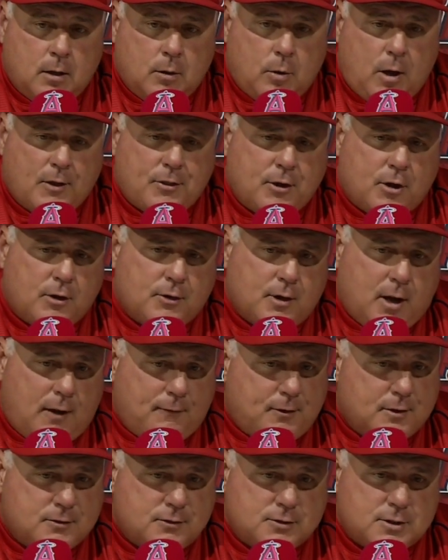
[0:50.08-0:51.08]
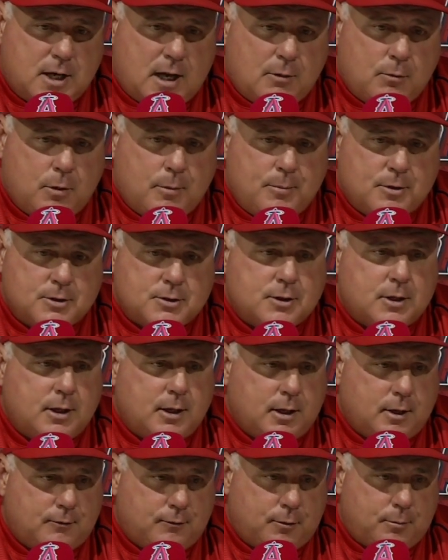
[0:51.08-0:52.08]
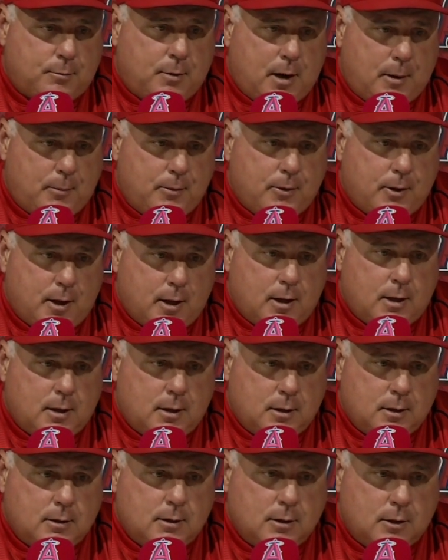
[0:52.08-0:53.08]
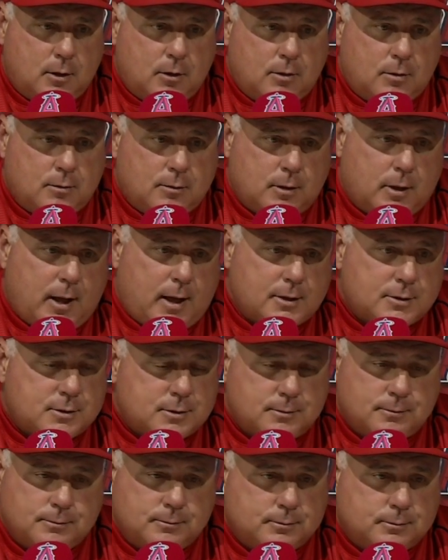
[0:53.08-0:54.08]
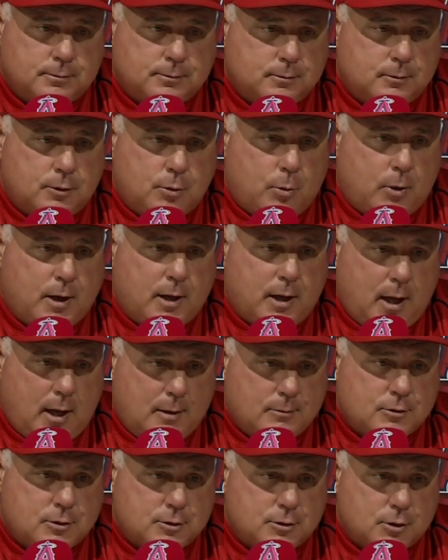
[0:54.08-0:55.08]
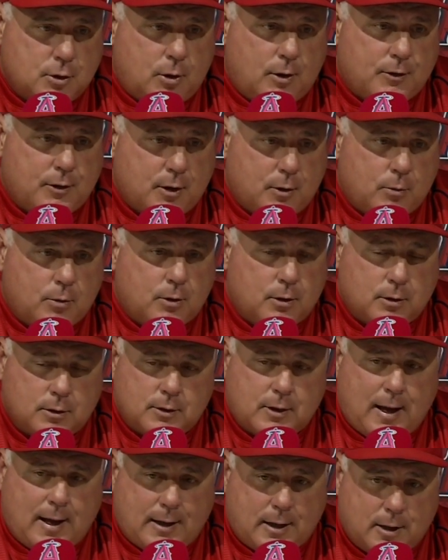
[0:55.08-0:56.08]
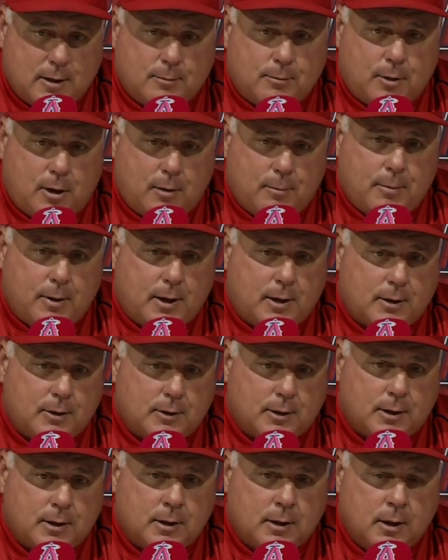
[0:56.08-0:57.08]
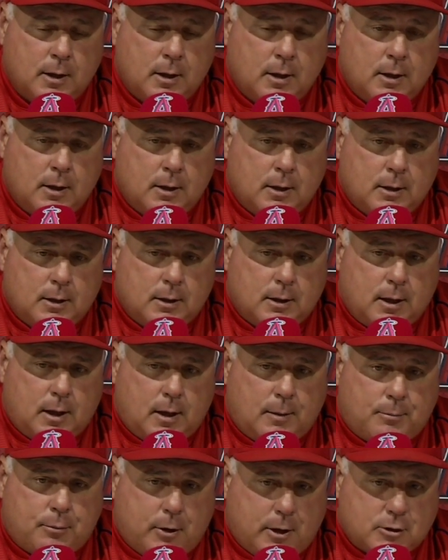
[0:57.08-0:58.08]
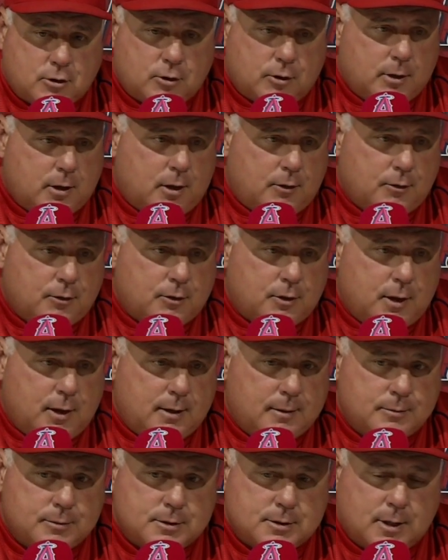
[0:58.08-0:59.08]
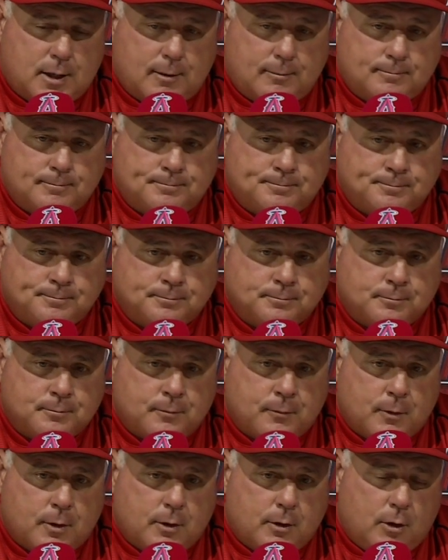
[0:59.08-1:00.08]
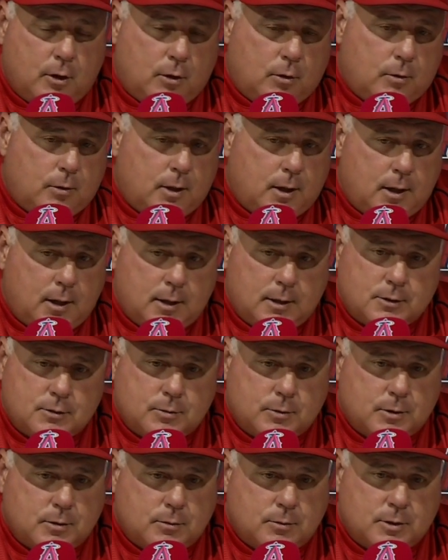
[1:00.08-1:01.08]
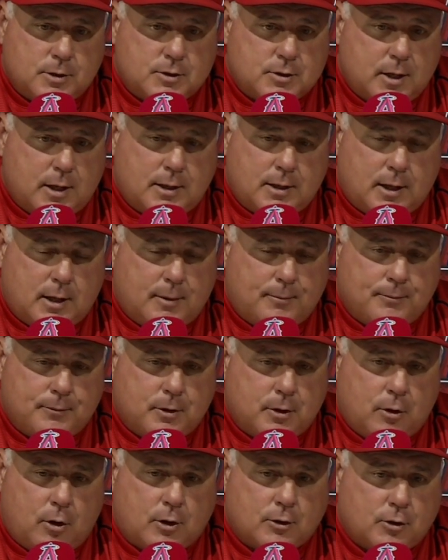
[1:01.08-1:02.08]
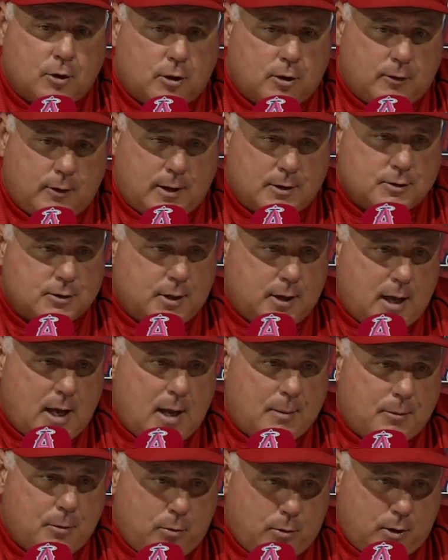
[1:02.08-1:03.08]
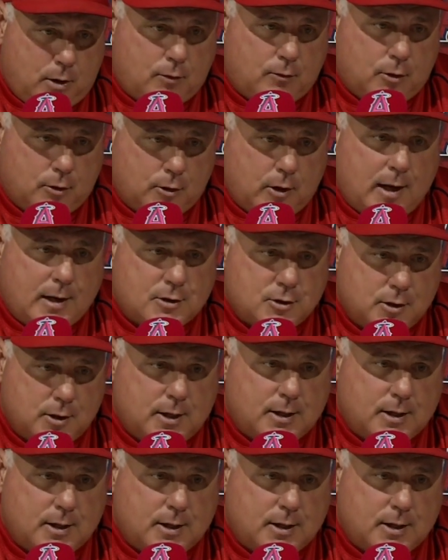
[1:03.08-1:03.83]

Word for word: Well, I think on the offensive side, we've been seeing it for probably you know the last 20 games or so. I think we're attacking the ball better and uh, pressuring other teams. Um, you know, uh, as we, we said, um, you know, our turnaround is going to happen when our rotation